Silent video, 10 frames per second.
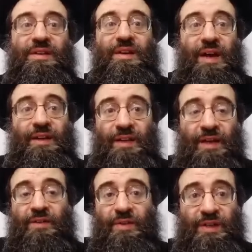and
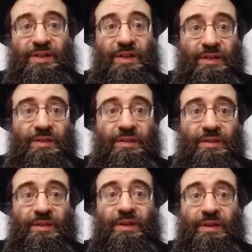then already
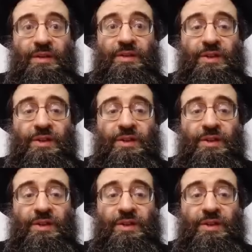in